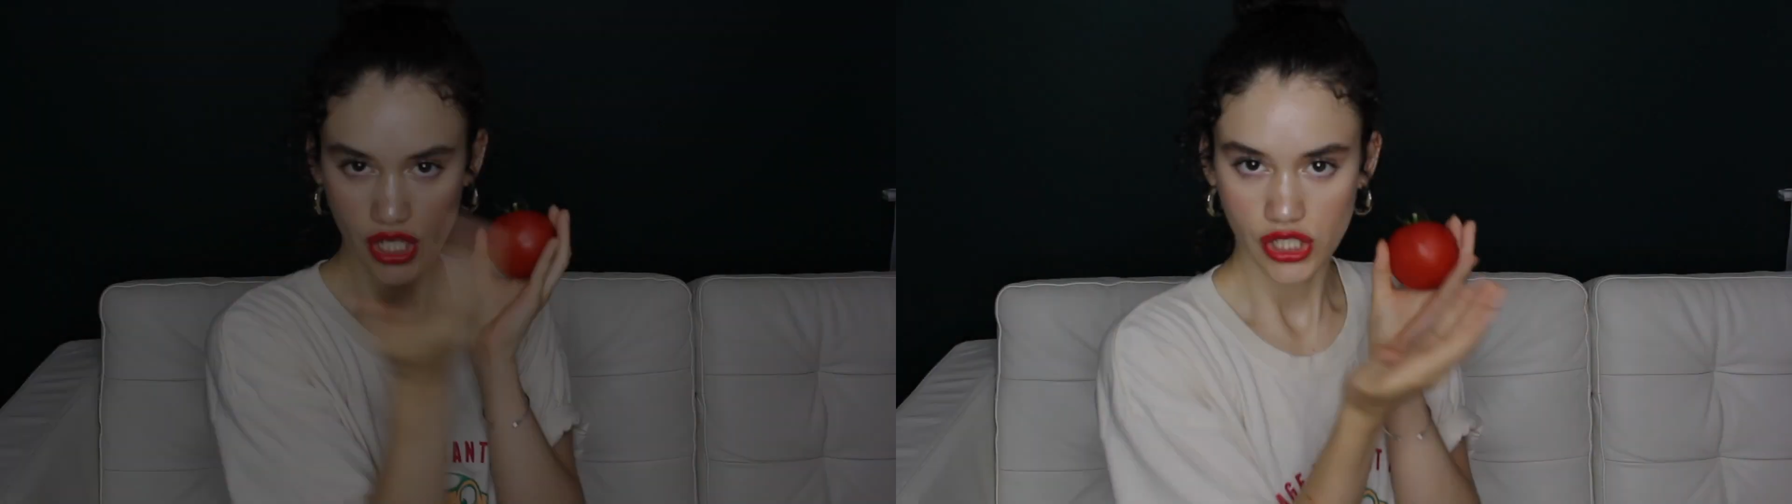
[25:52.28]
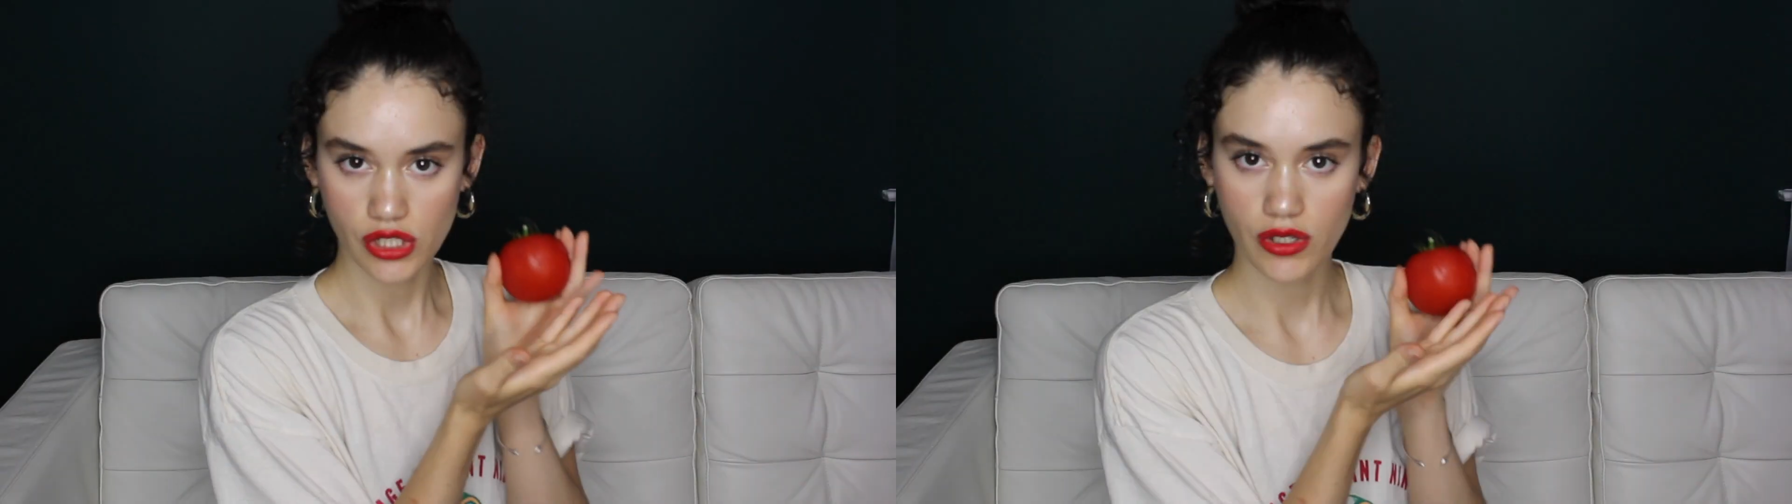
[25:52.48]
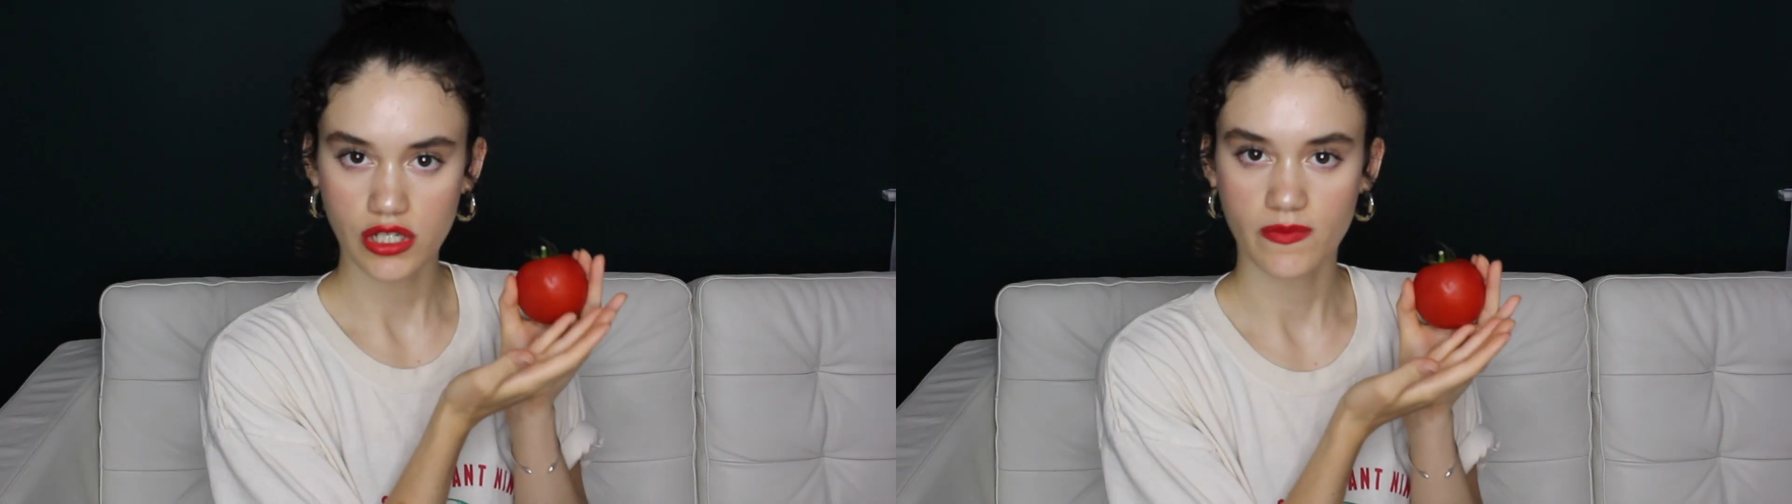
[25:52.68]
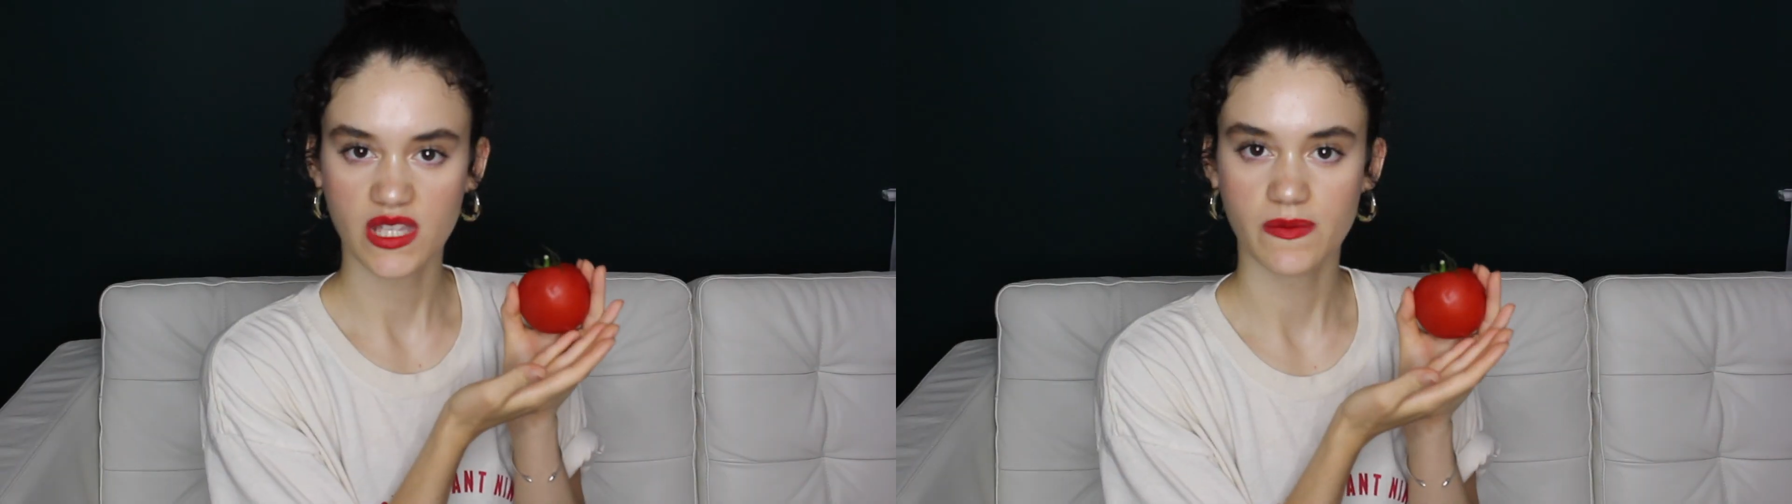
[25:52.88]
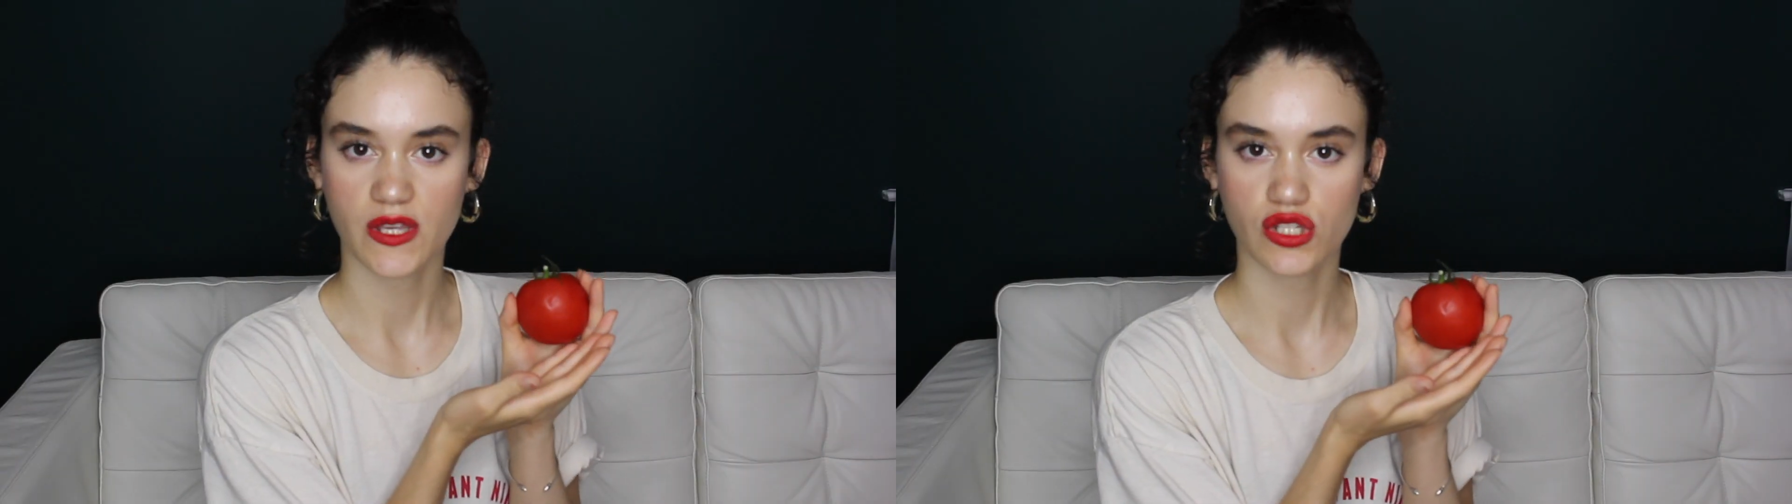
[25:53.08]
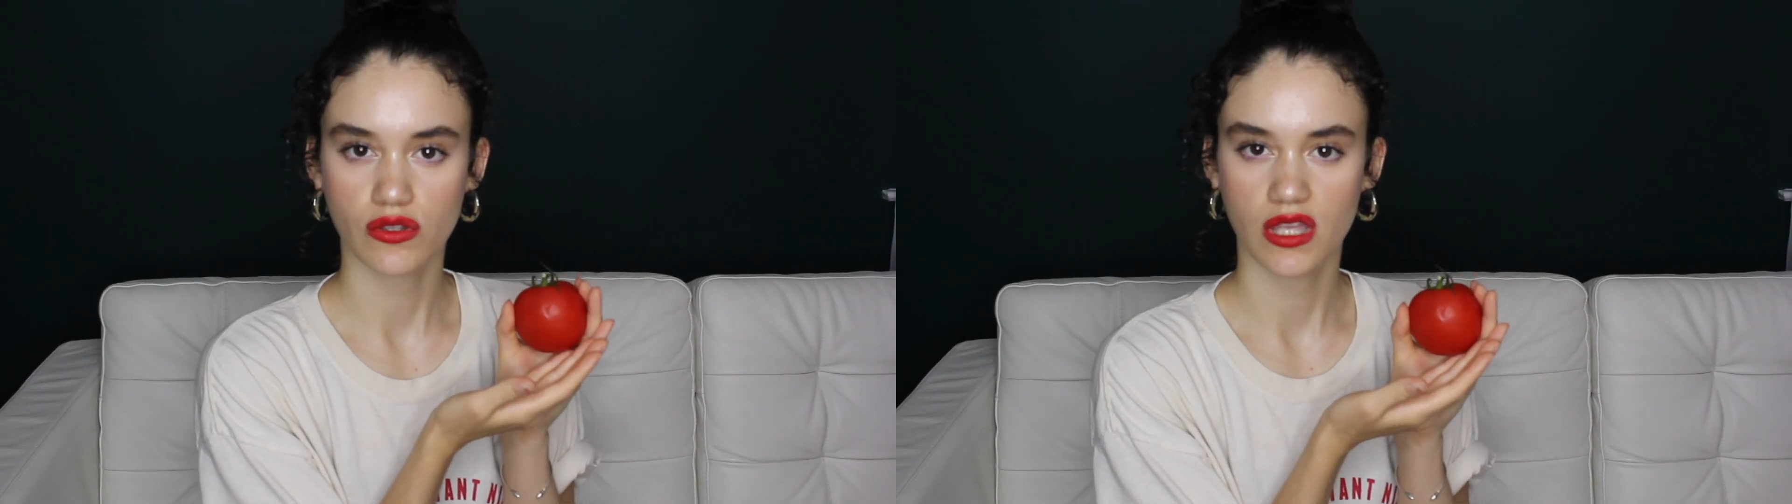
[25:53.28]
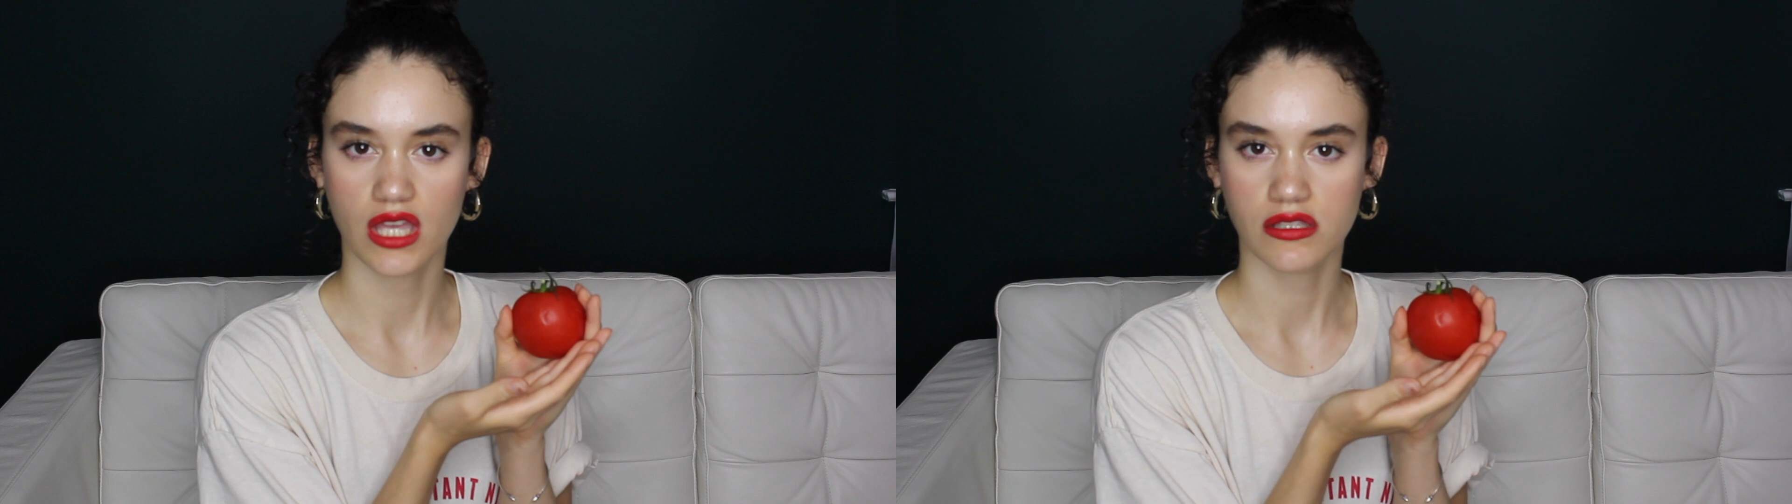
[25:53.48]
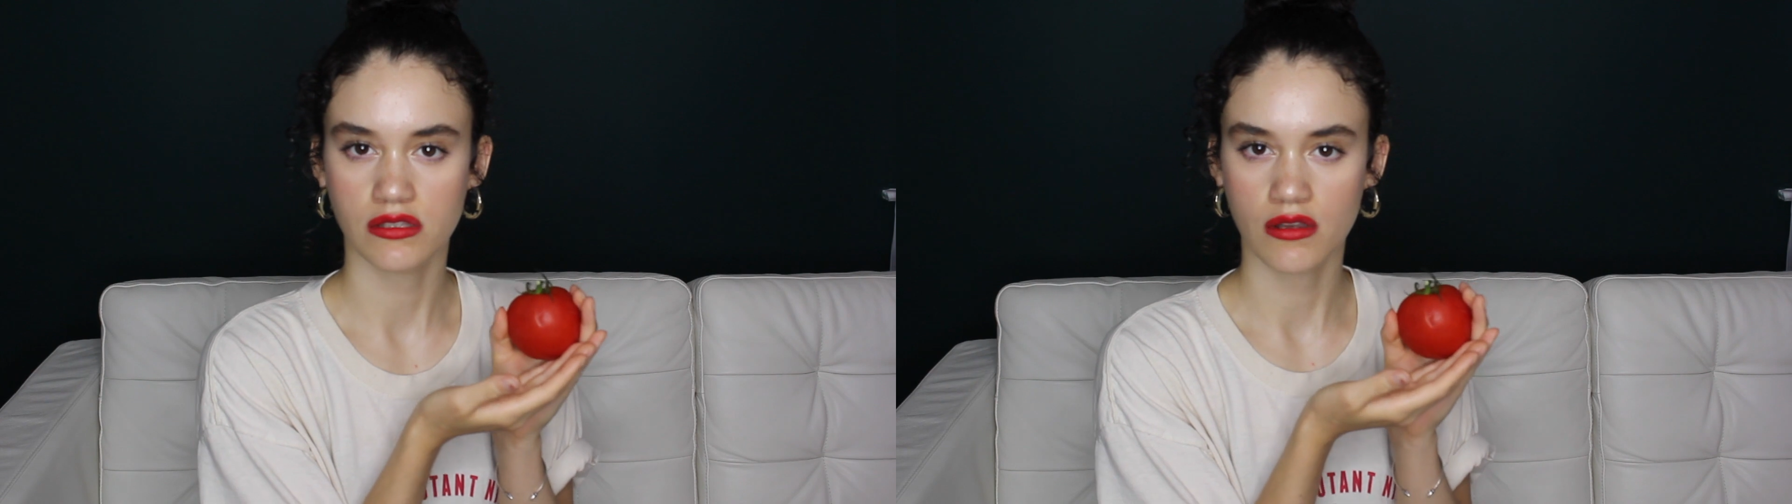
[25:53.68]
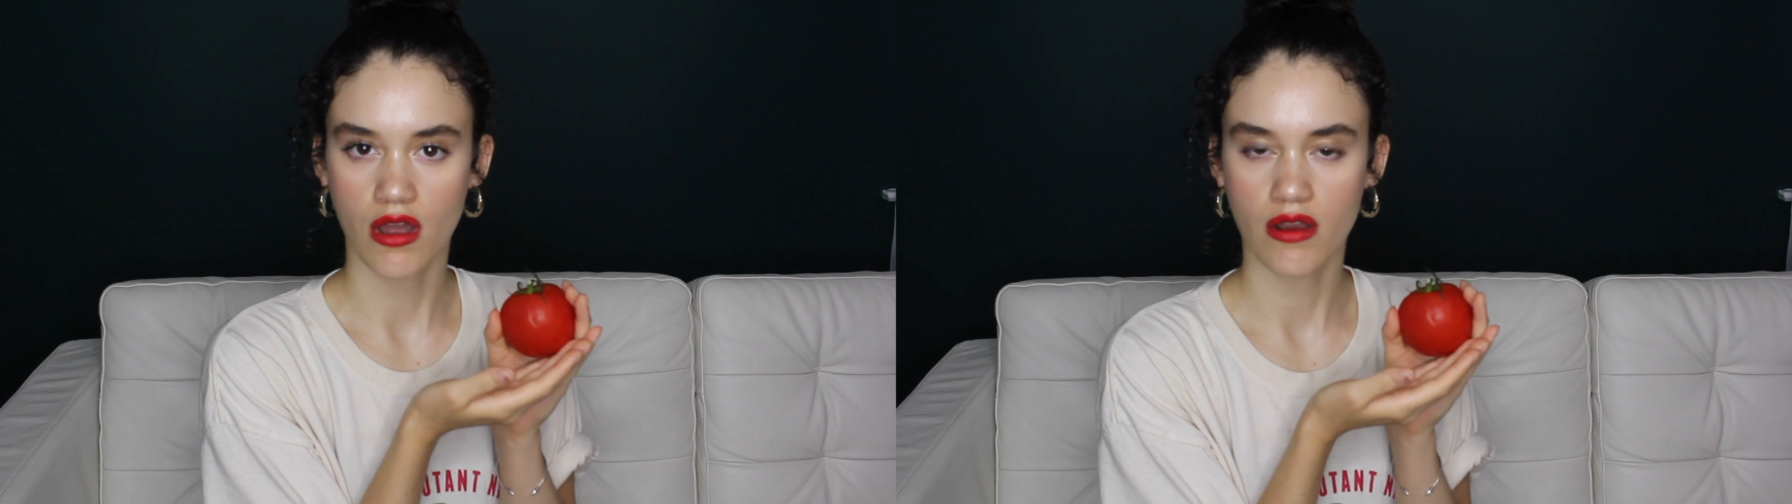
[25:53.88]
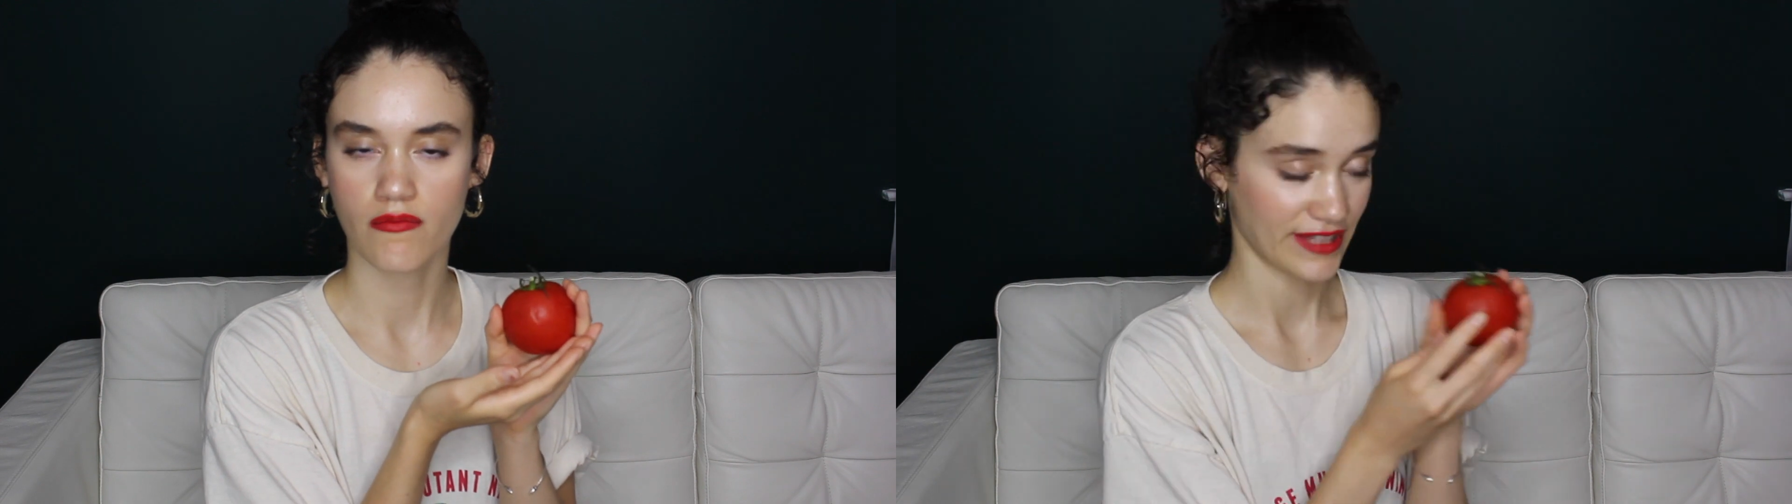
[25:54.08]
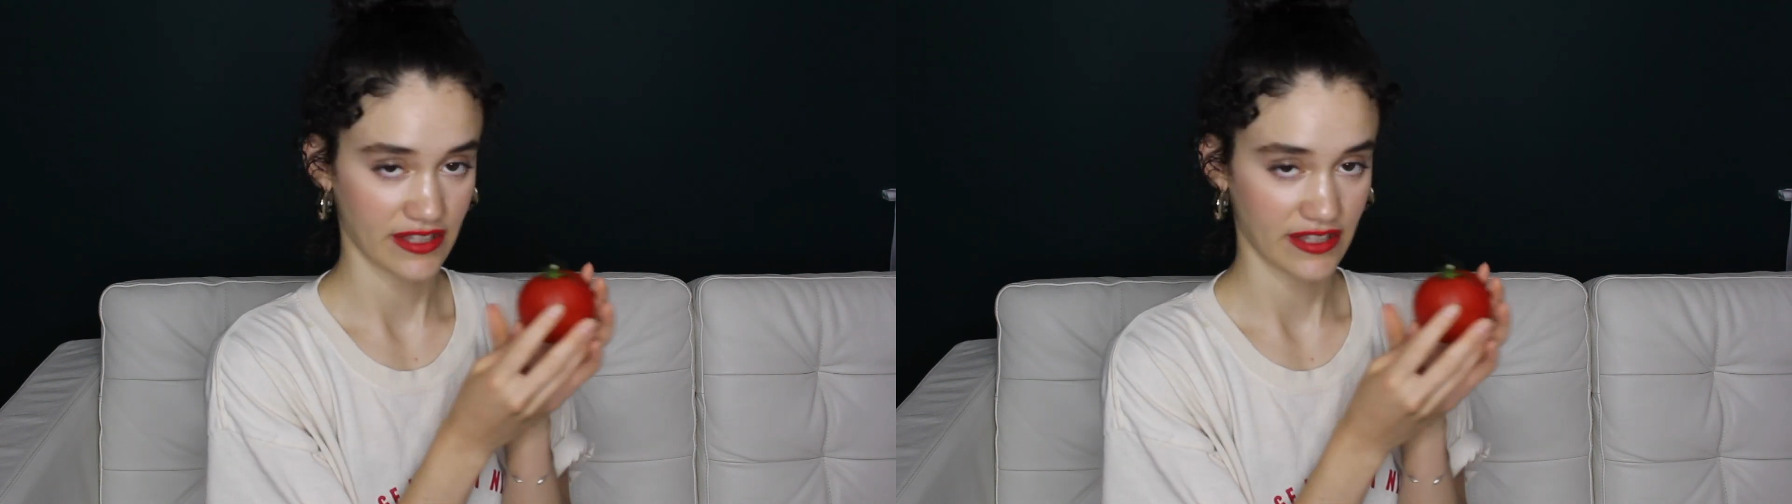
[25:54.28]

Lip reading: So here's my special guest star.